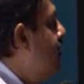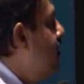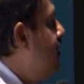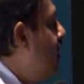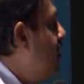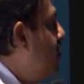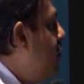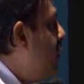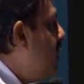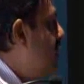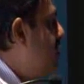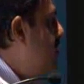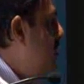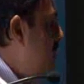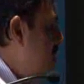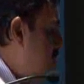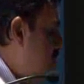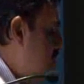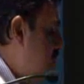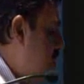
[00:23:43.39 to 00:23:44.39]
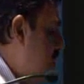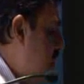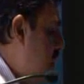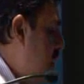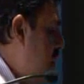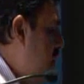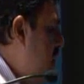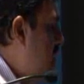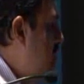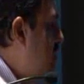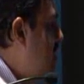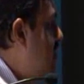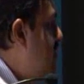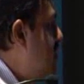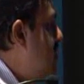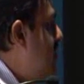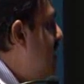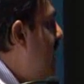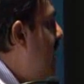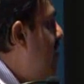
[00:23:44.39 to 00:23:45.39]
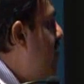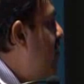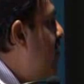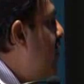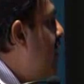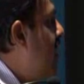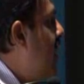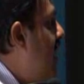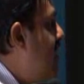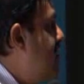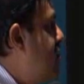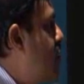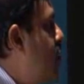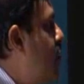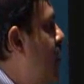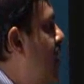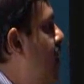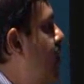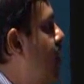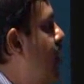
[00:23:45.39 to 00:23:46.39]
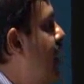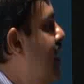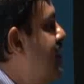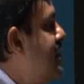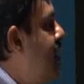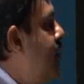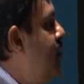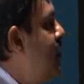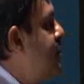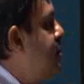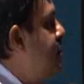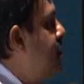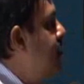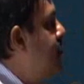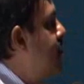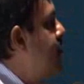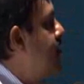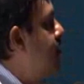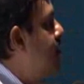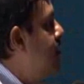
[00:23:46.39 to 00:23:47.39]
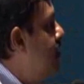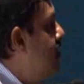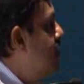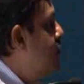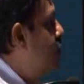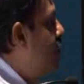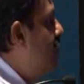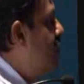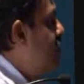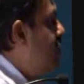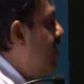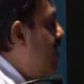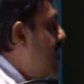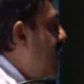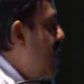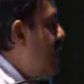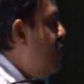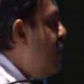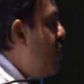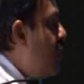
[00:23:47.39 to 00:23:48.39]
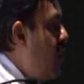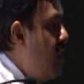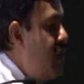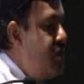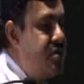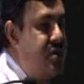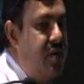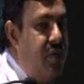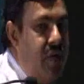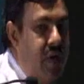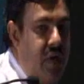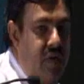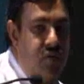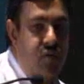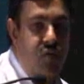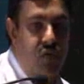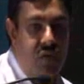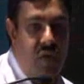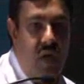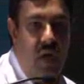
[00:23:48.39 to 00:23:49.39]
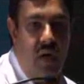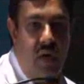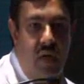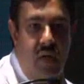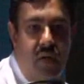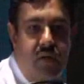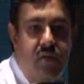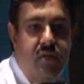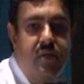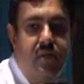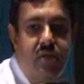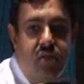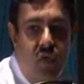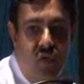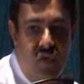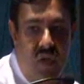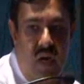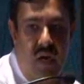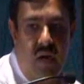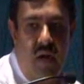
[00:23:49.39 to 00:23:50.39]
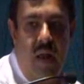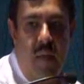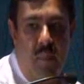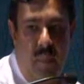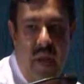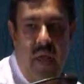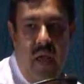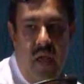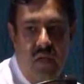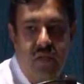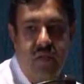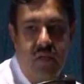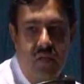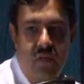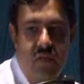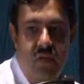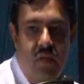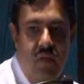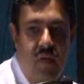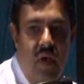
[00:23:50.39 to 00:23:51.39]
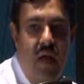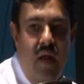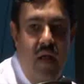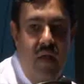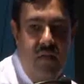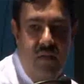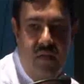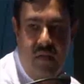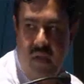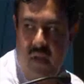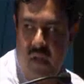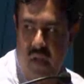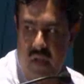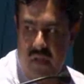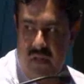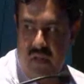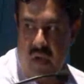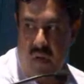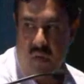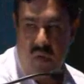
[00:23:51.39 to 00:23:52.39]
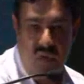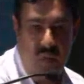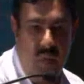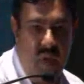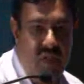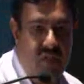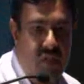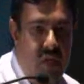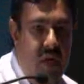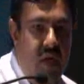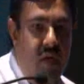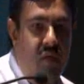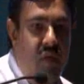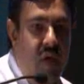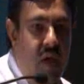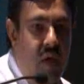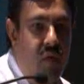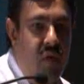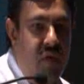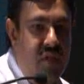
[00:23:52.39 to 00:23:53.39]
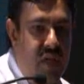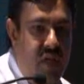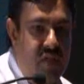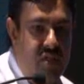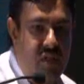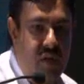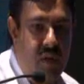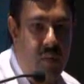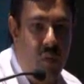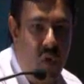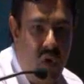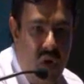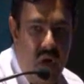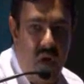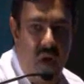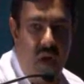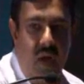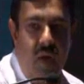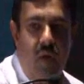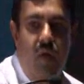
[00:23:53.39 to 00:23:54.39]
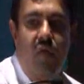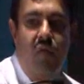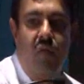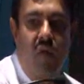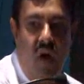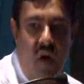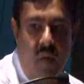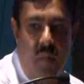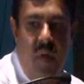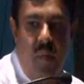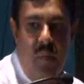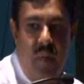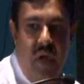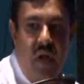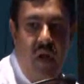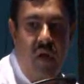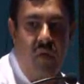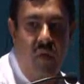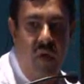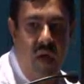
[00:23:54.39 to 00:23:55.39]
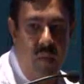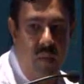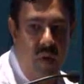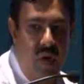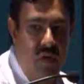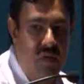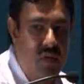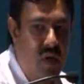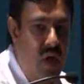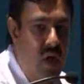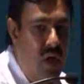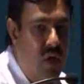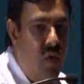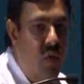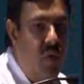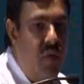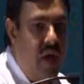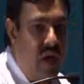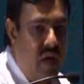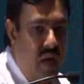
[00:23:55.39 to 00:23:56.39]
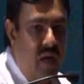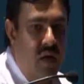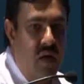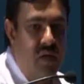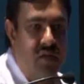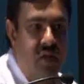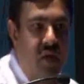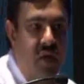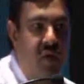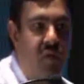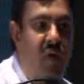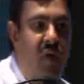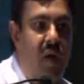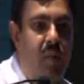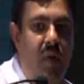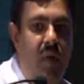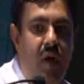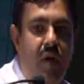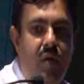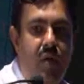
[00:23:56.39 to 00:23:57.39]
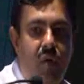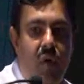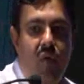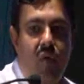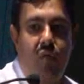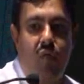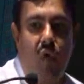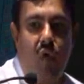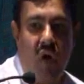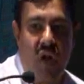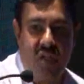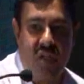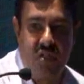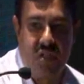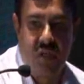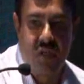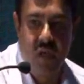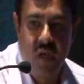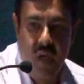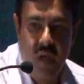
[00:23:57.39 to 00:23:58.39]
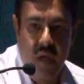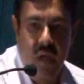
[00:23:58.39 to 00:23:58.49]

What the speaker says: That first we start from the grassroots level. As I mentioned, ISRO is working for all civilian societal applications, whereas Sir was mentioning we have disaster monitoring or flood mapping requirements, you have agriculture requirement, you have forest,